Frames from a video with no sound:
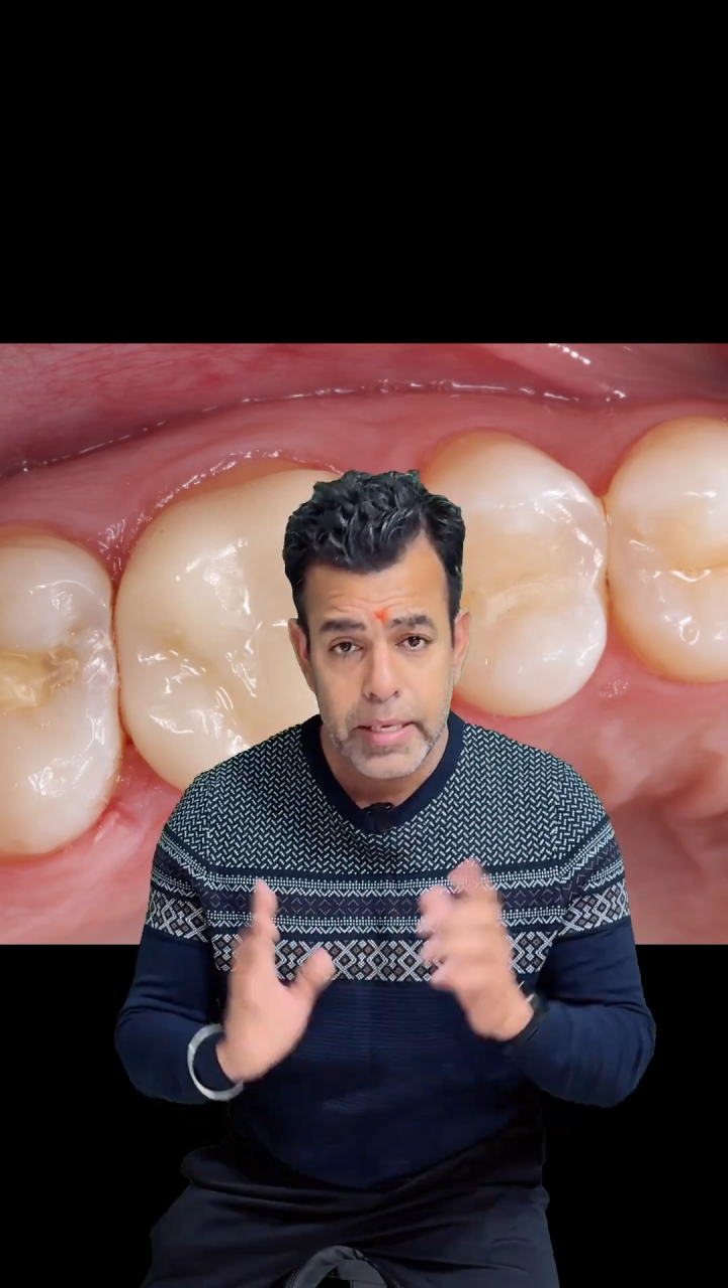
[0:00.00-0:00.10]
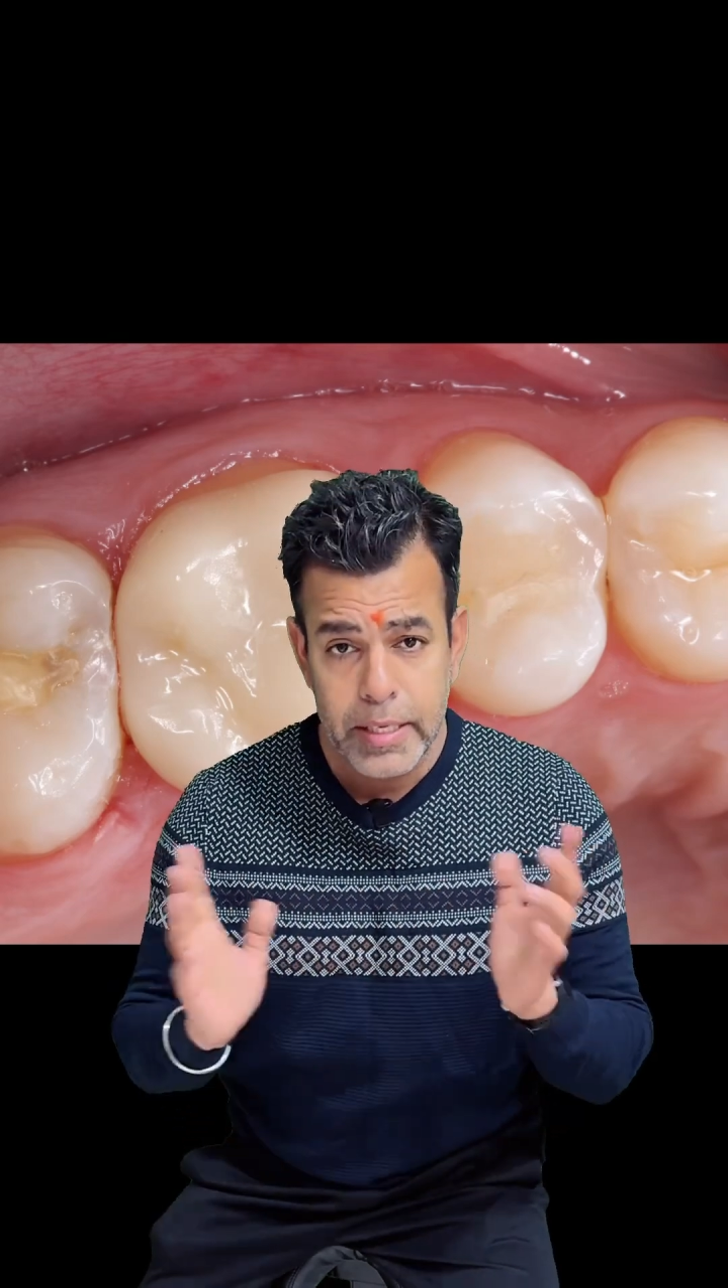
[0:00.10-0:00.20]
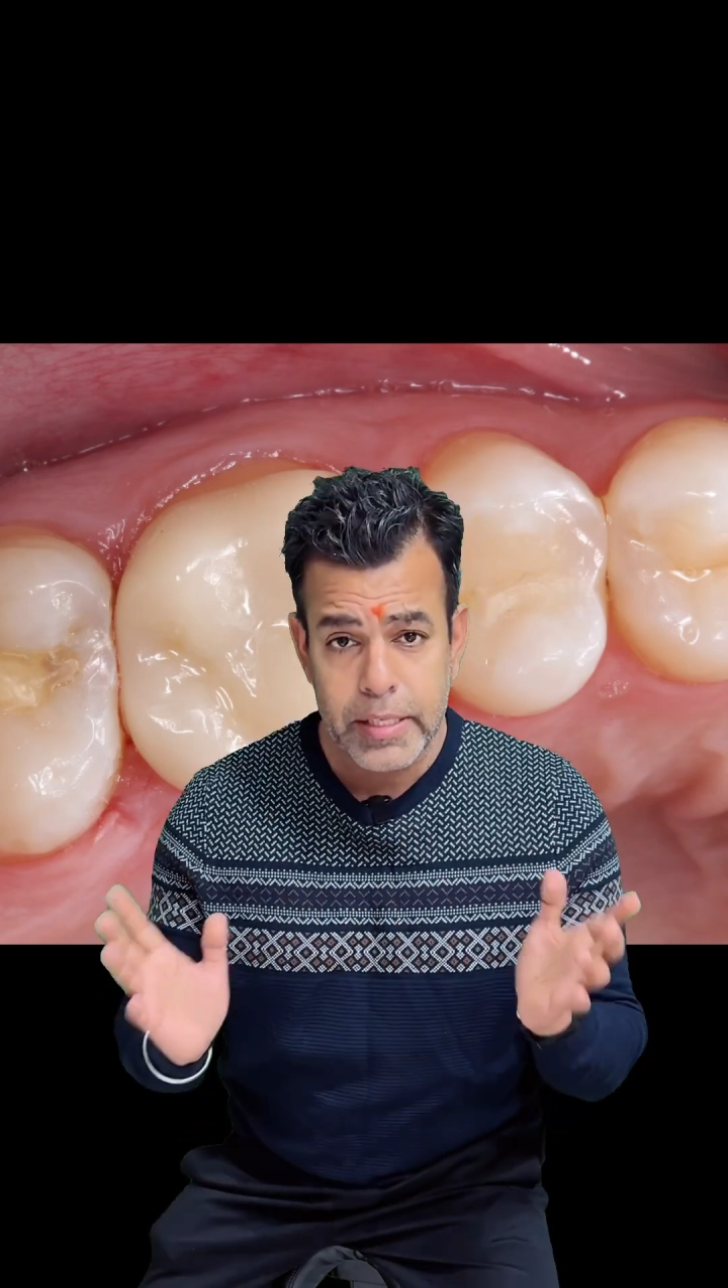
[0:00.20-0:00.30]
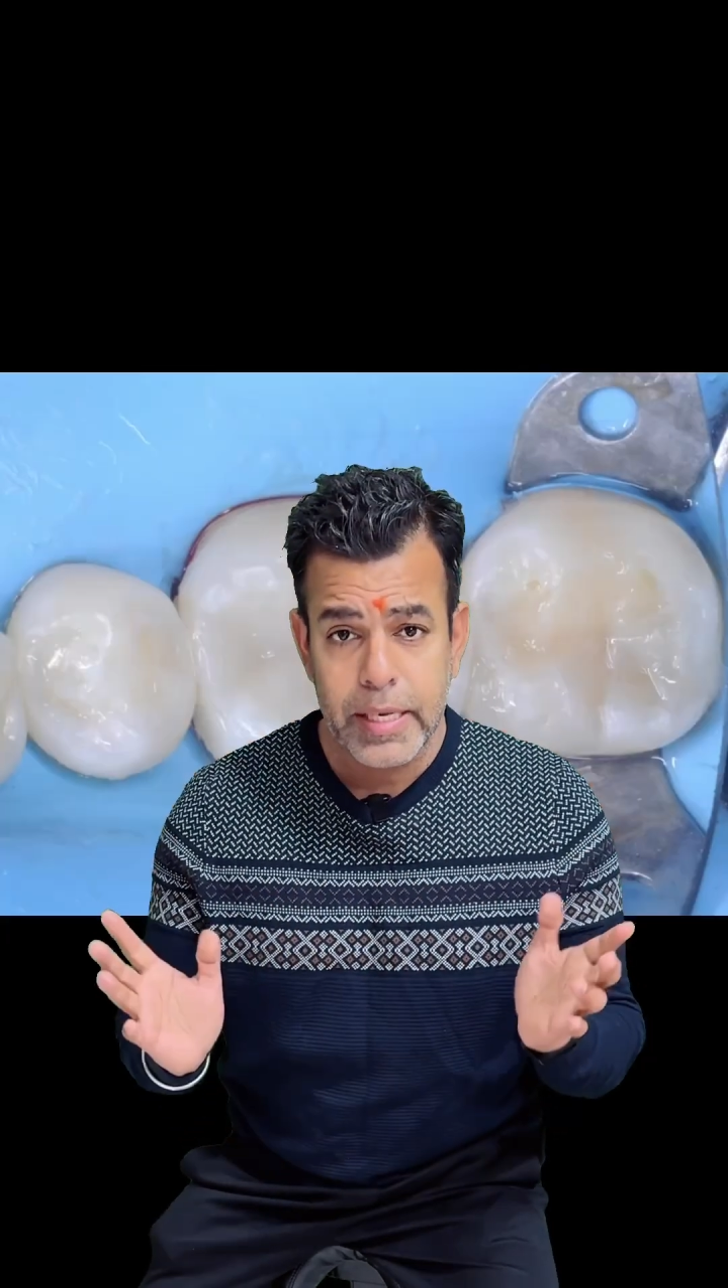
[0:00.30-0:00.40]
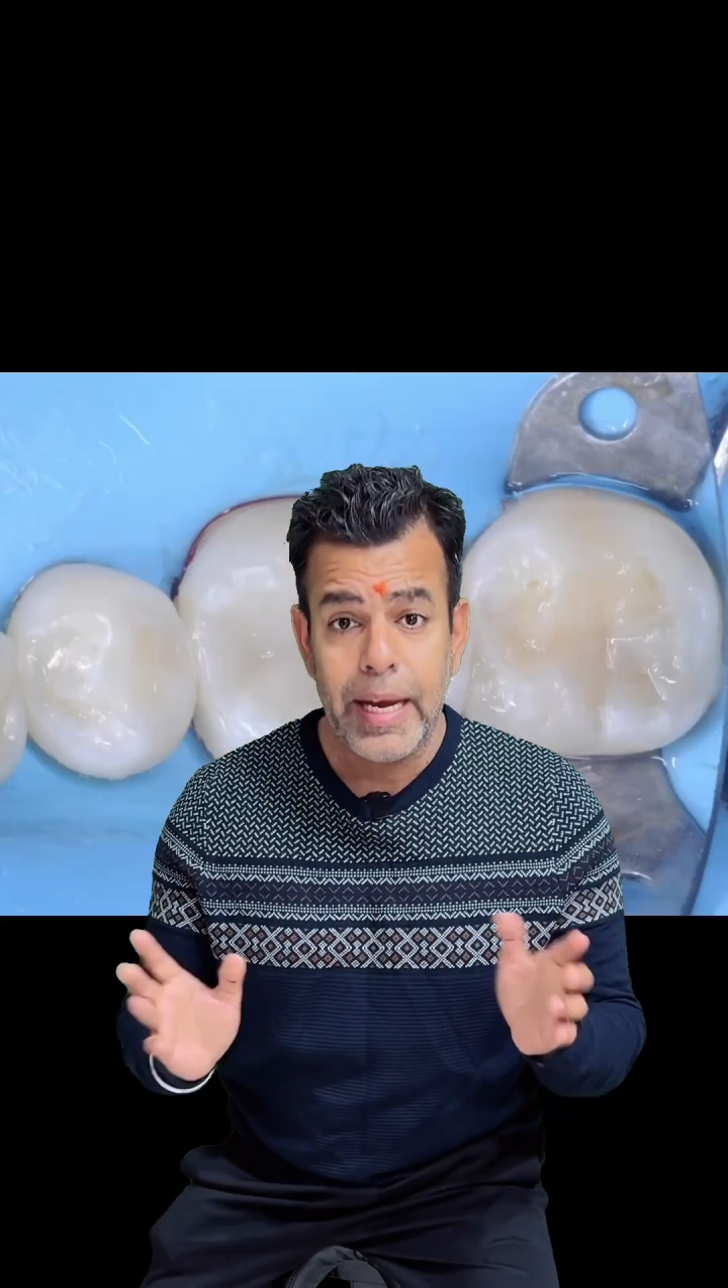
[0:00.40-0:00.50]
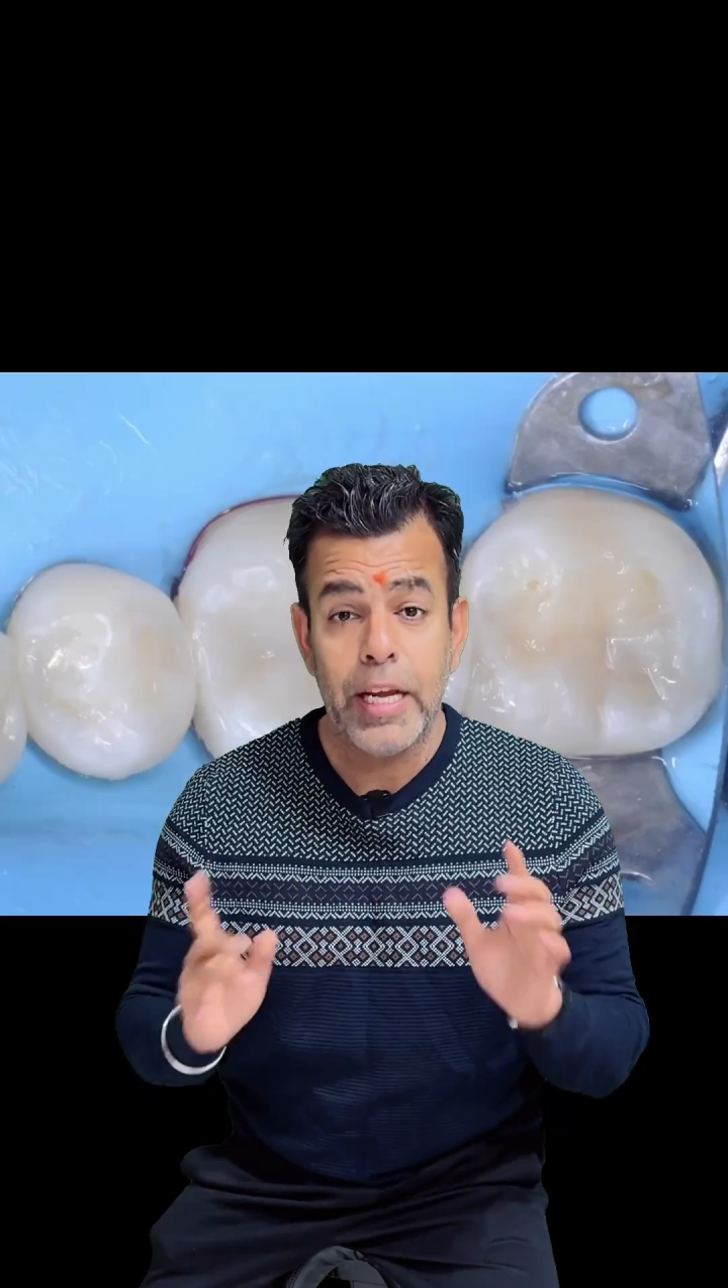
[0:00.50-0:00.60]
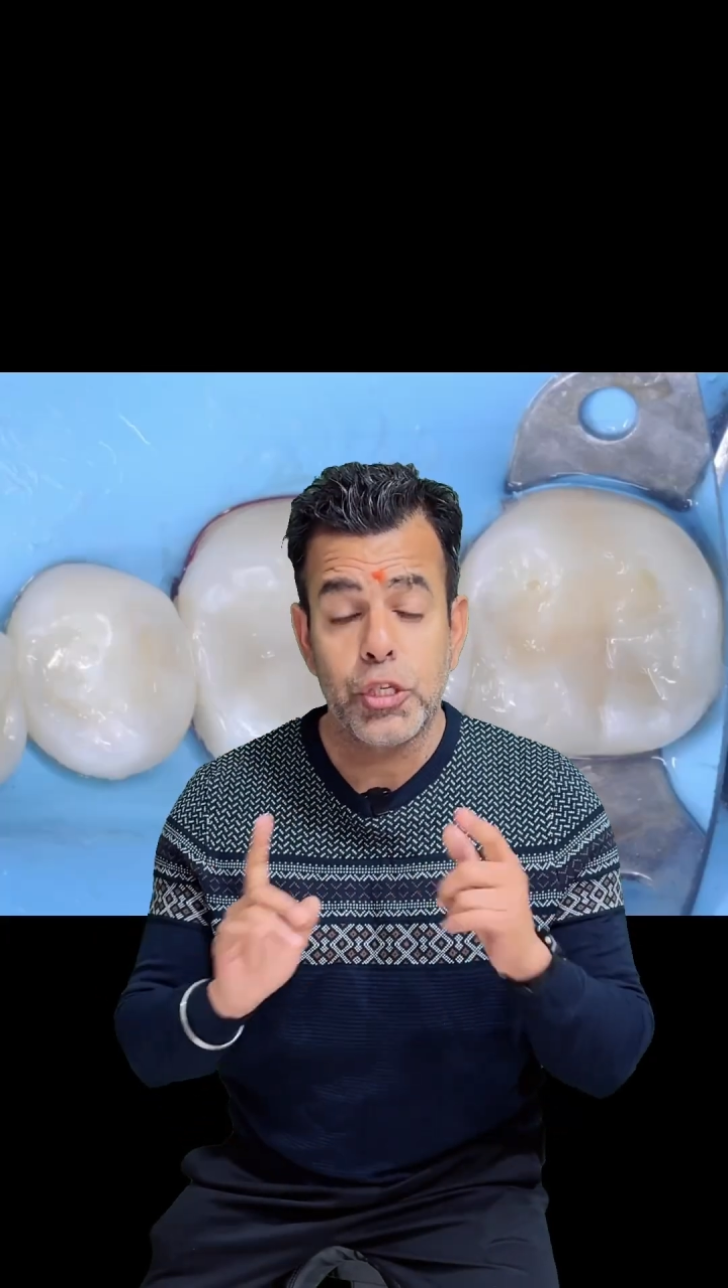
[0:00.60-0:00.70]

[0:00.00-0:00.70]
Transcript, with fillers: the risk